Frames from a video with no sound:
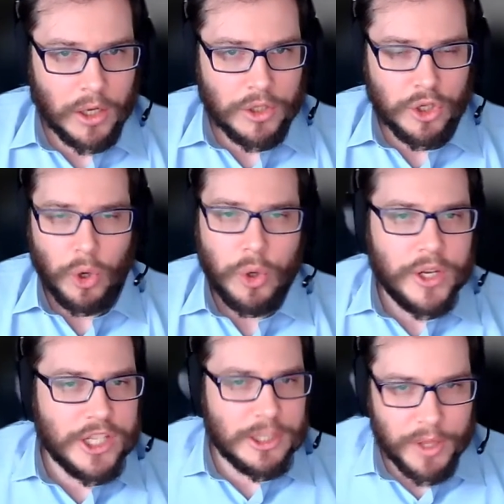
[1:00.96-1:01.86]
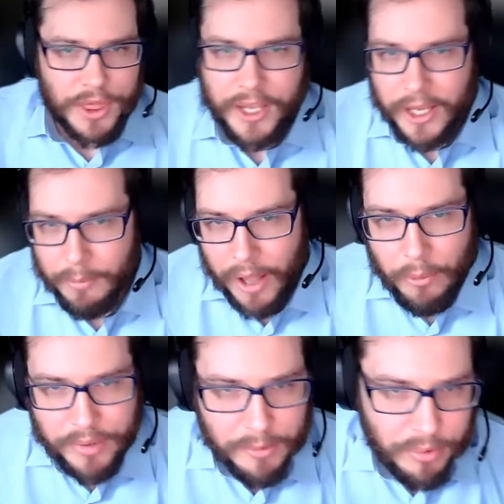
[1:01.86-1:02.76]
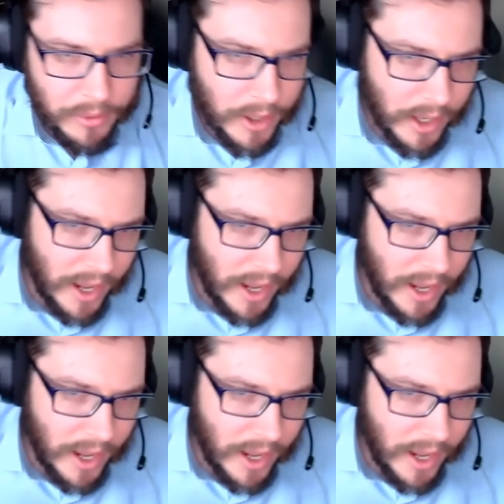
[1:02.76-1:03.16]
So who needs to be thinking about PIPL?